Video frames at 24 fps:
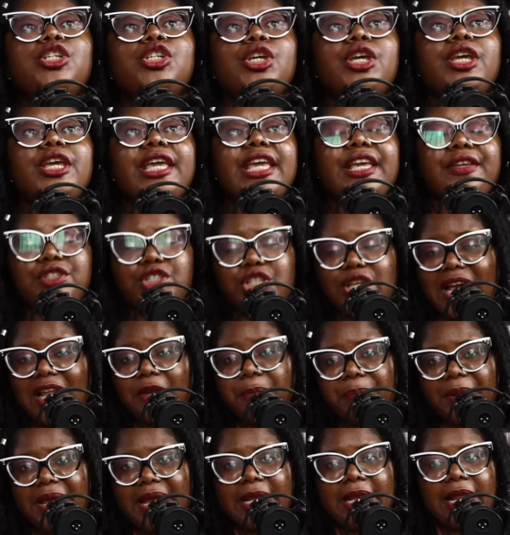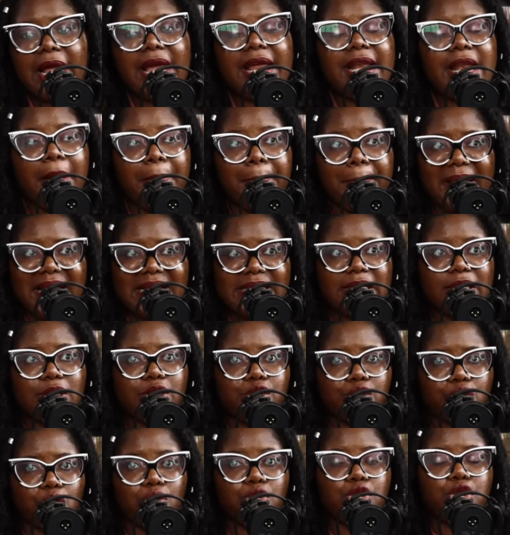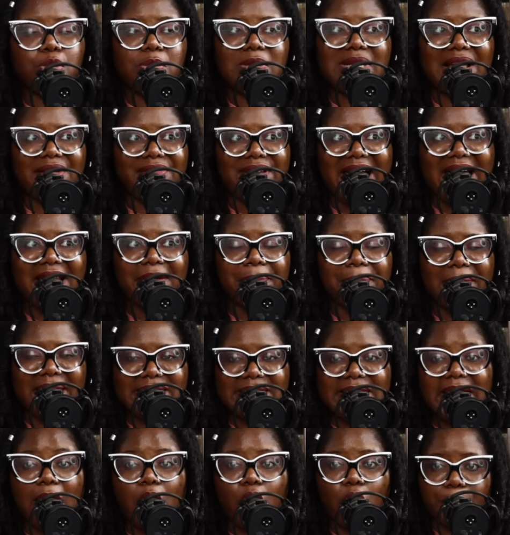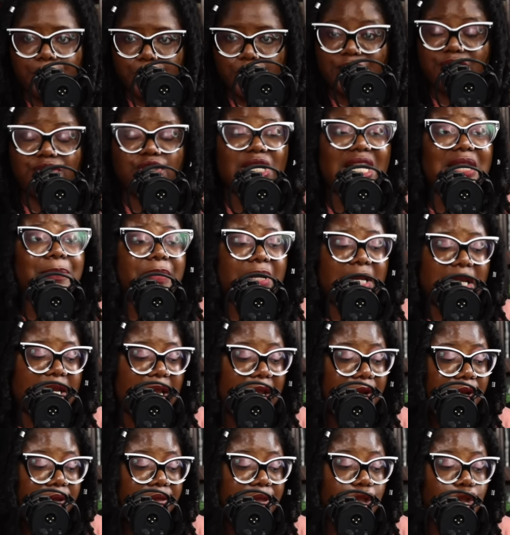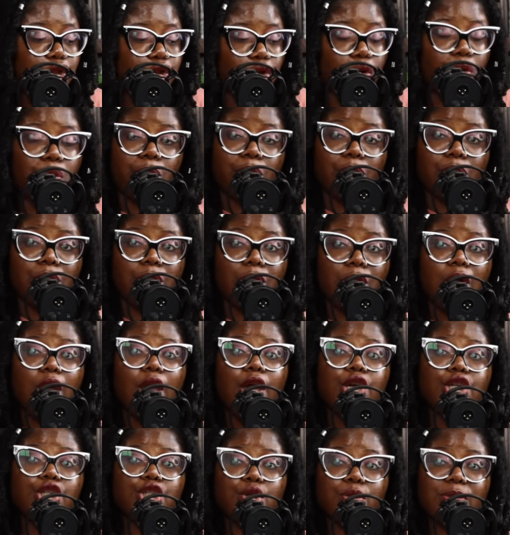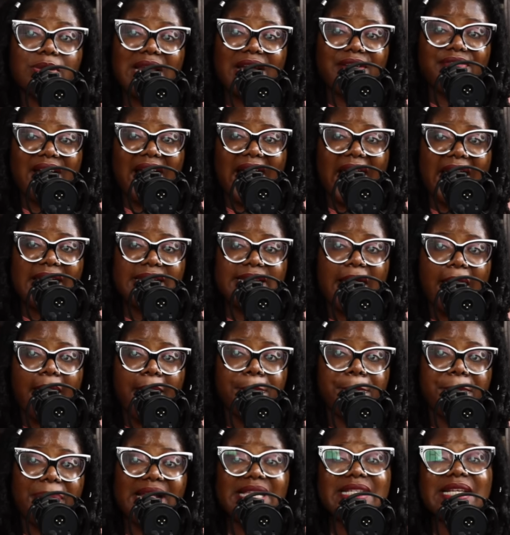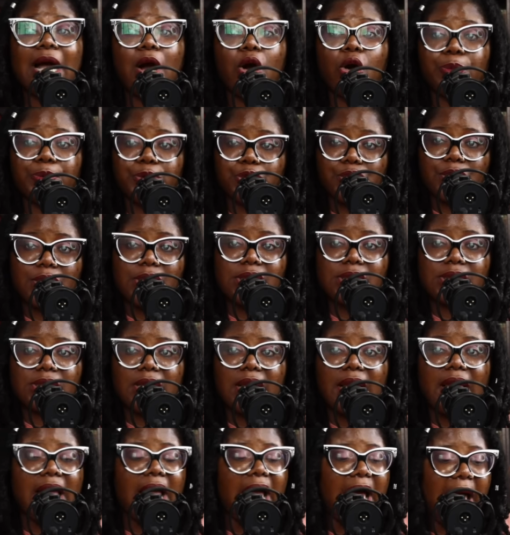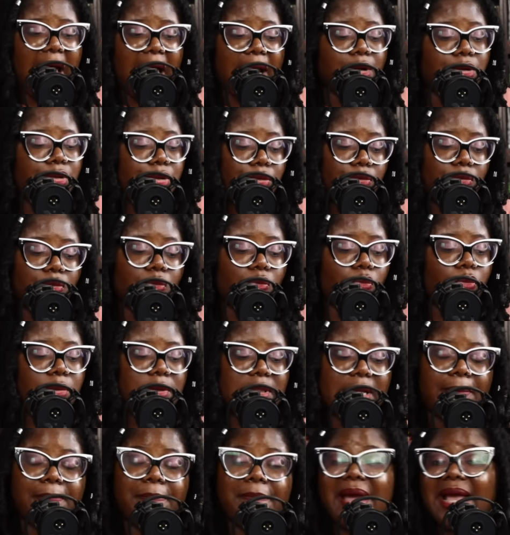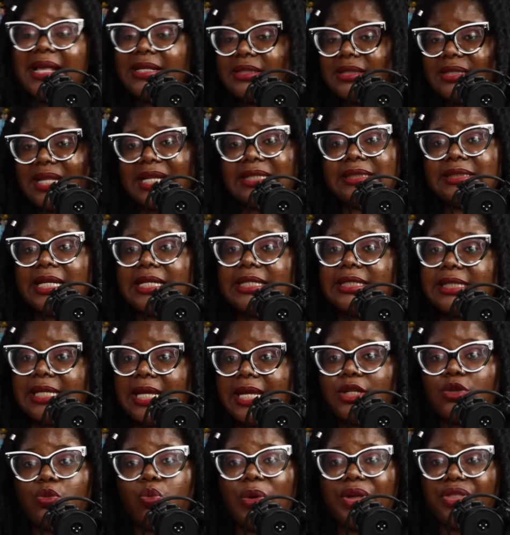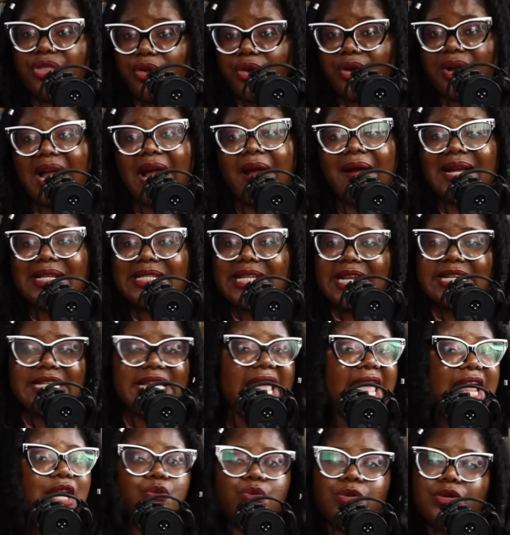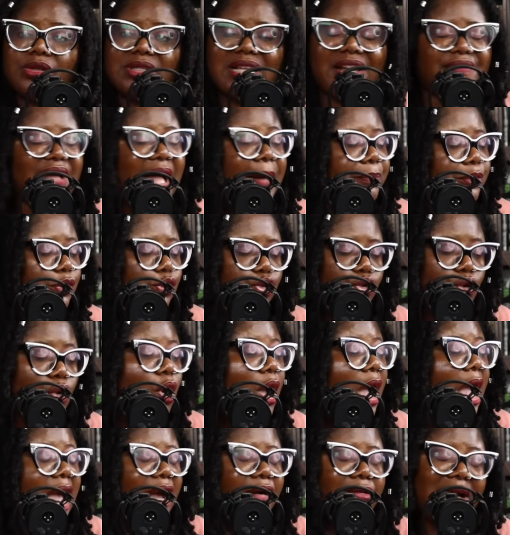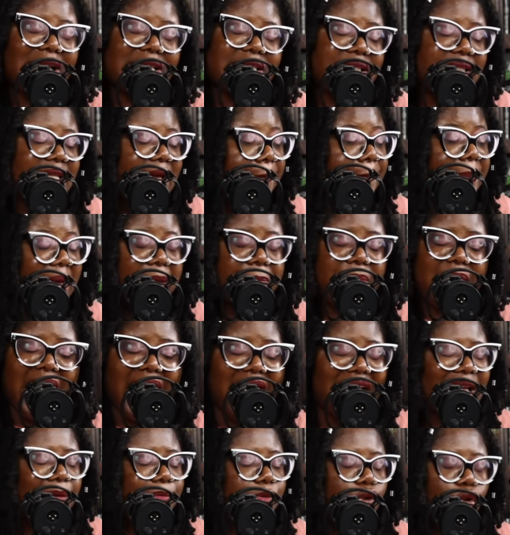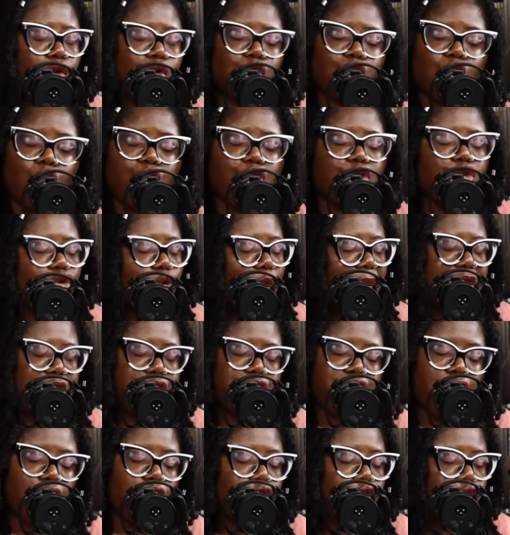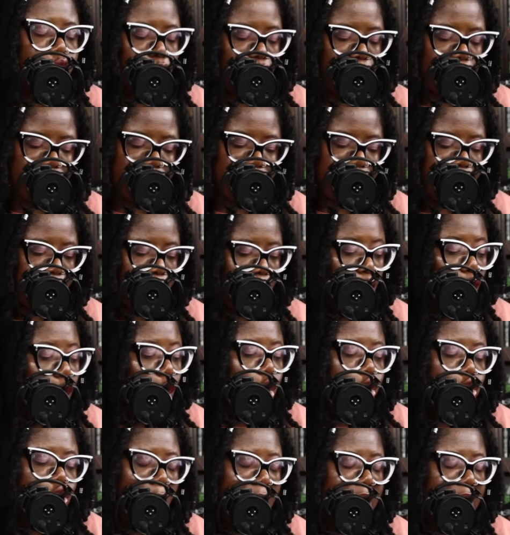if she had been in a better show, she would have had better options. If she had been in another show, she would have had better options and the mess that they did with her character at the end wouldn't have happened. So, Cressida, baby, I am so sorry. You're in the wrong show. You're in